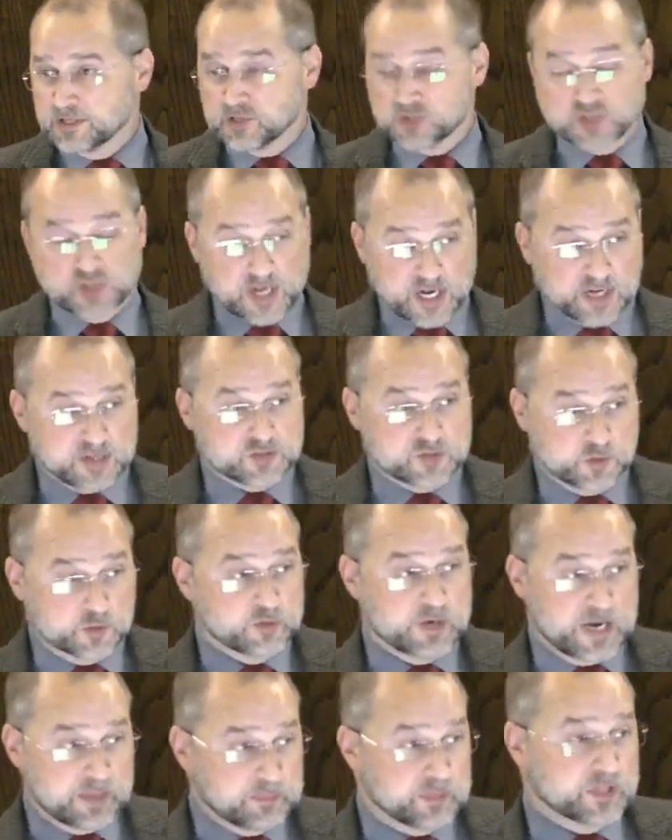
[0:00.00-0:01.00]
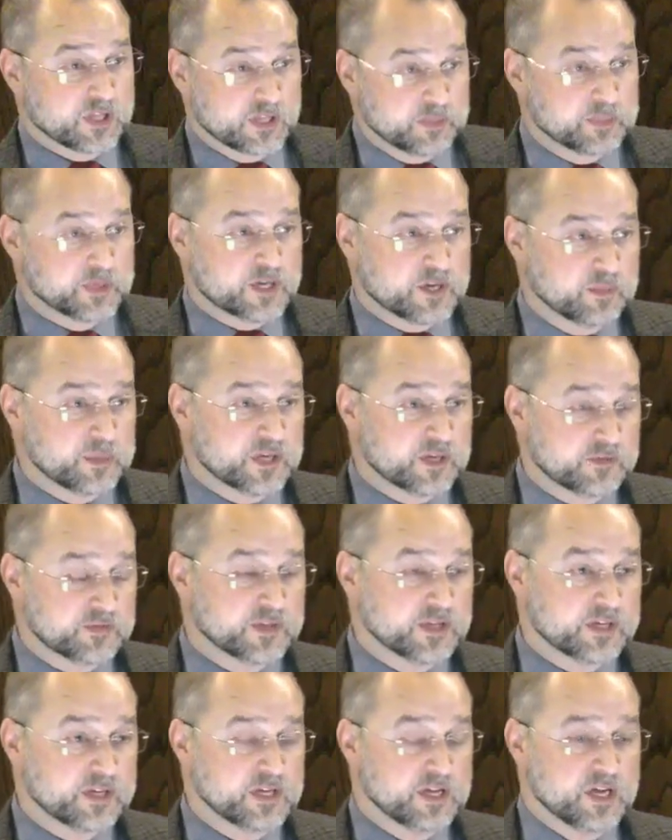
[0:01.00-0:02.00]
Checks are rapidly becoming a
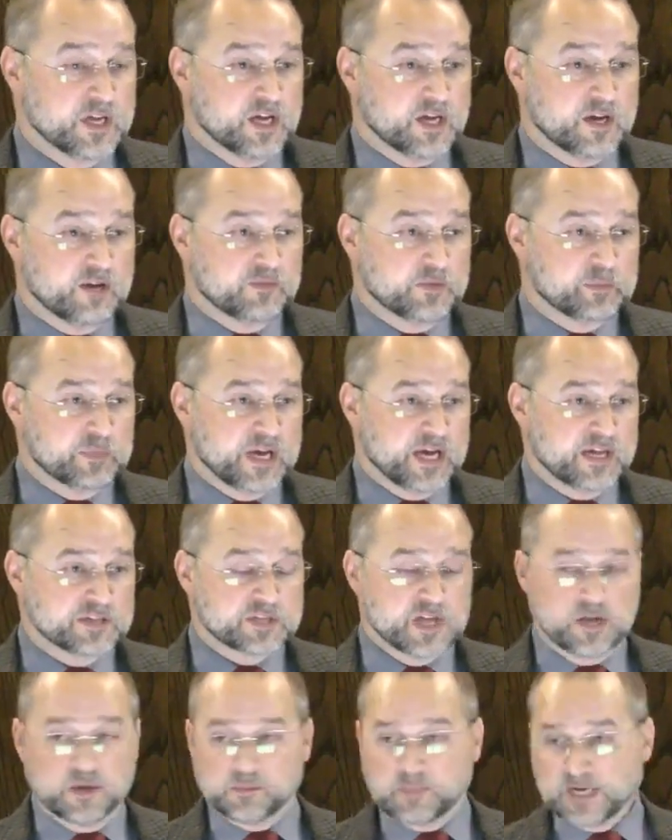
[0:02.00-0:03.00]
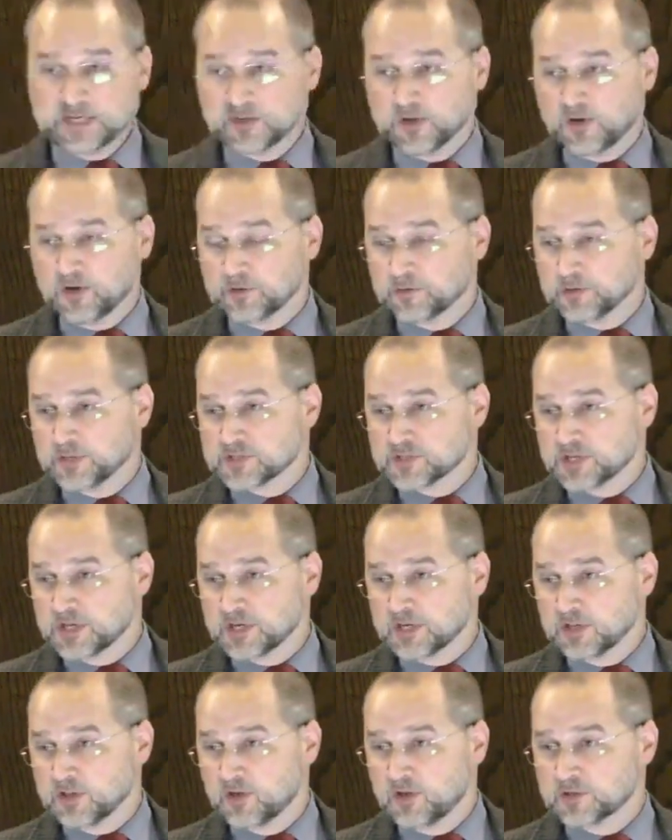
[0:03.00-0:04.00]
thing of the past. My daughter and
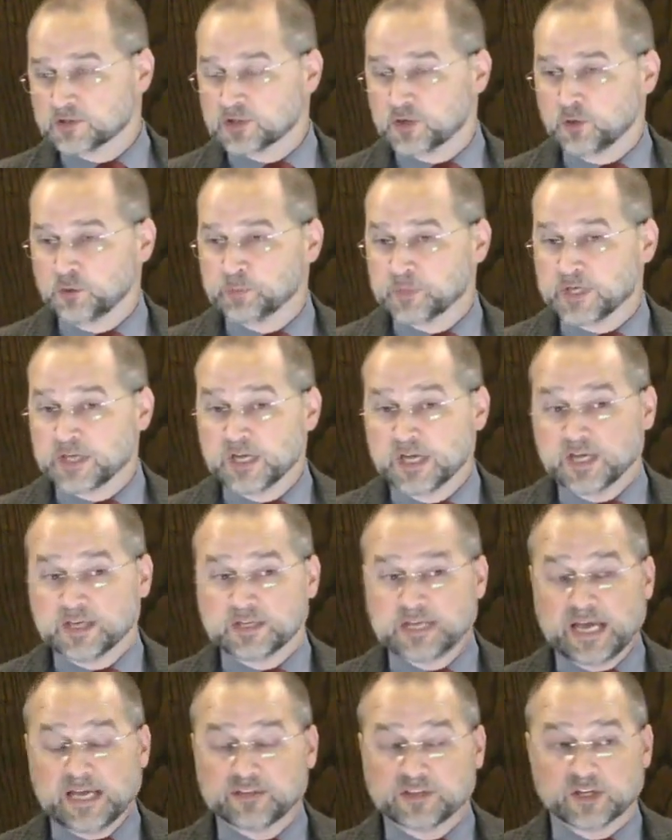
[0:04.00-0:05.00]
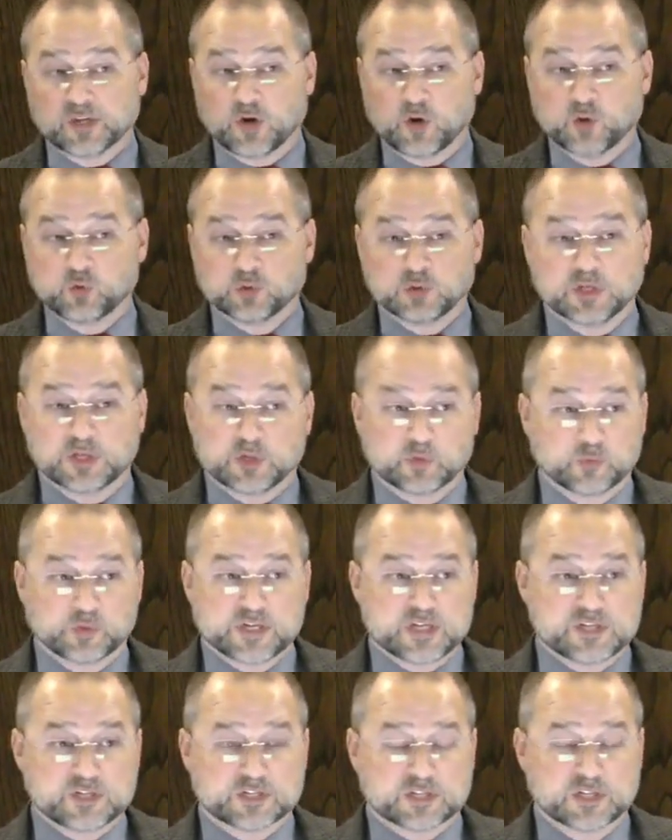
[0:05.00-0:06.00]
son in law told me, Dad, the only
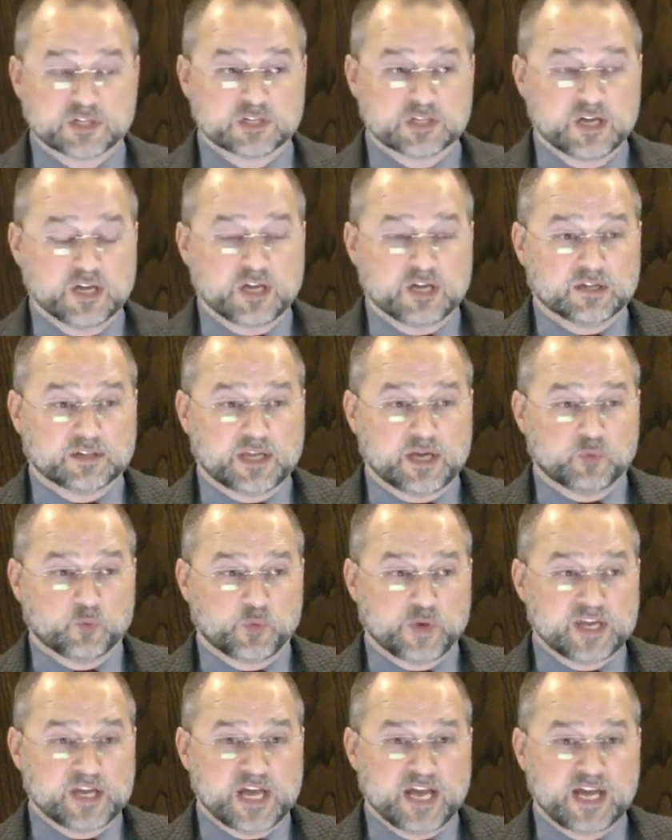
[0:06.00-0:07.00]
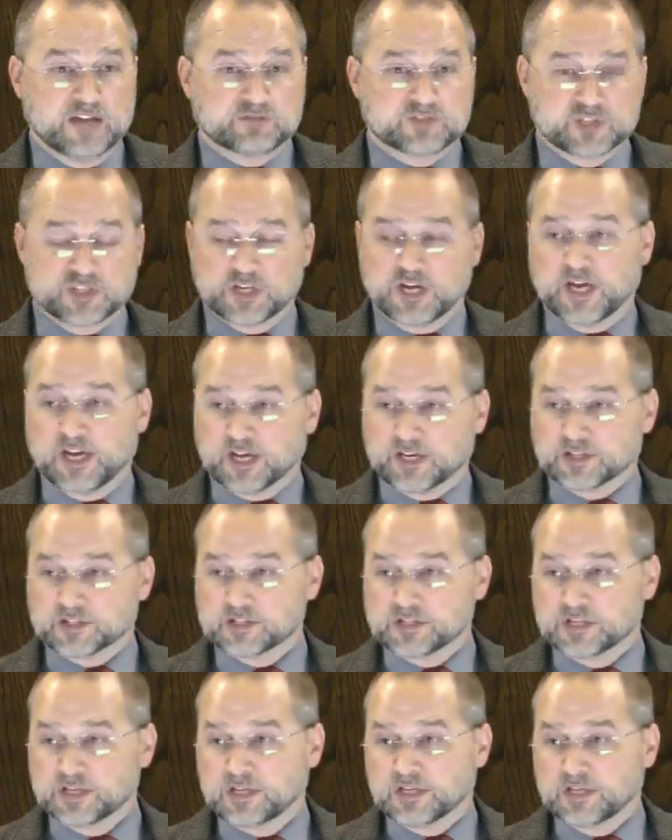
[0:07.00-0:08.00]
reason that we have
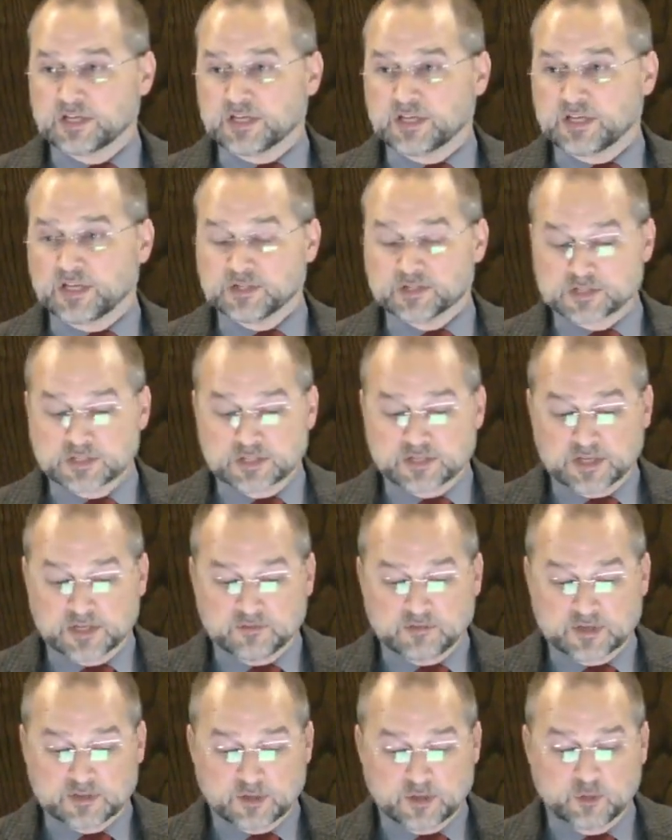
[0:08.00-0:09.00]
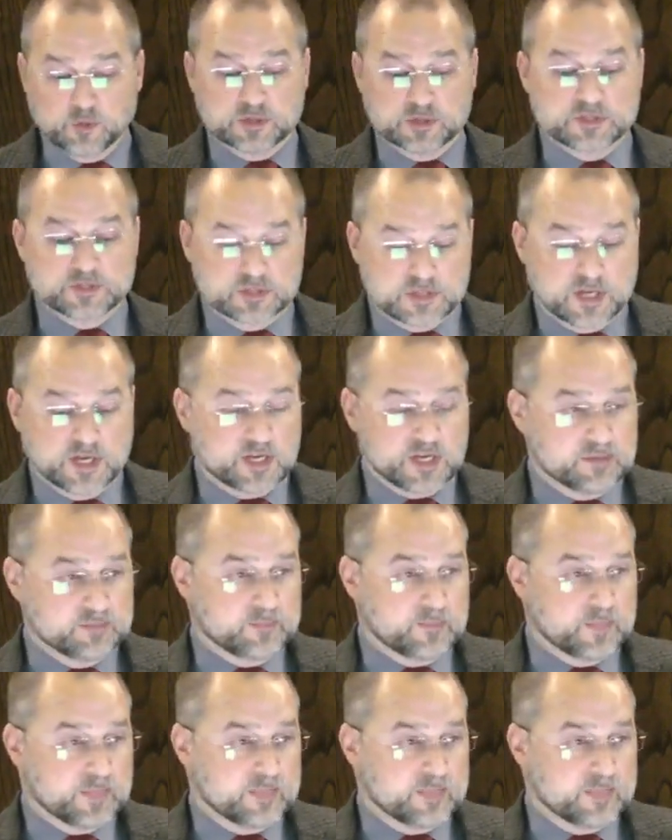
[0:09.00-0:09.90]
checks is to give on the Lord's Day.